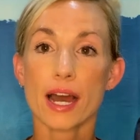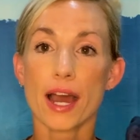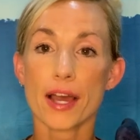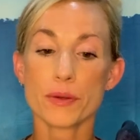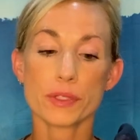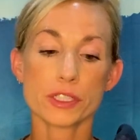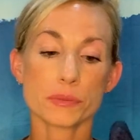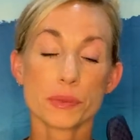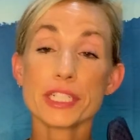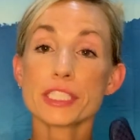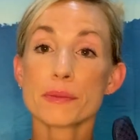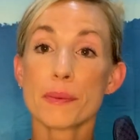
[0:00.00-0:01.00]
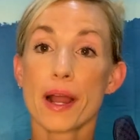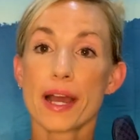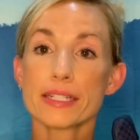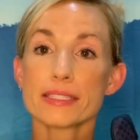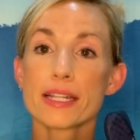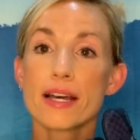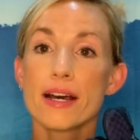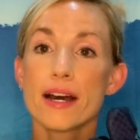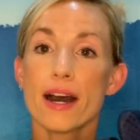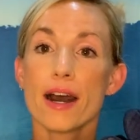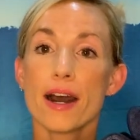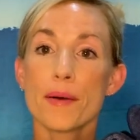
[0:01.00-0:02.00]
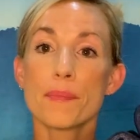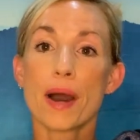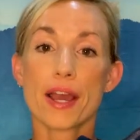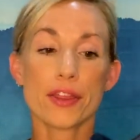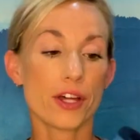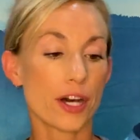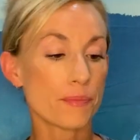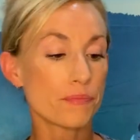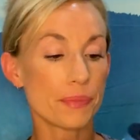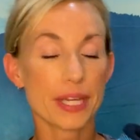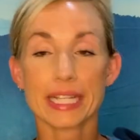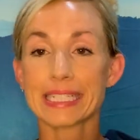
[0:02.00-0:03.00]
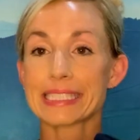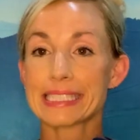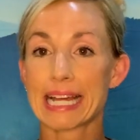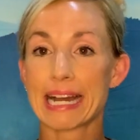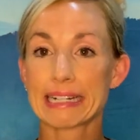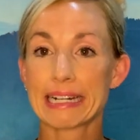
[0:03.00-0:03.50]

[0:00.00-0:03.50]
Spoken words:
I was pretty surprised by the big stack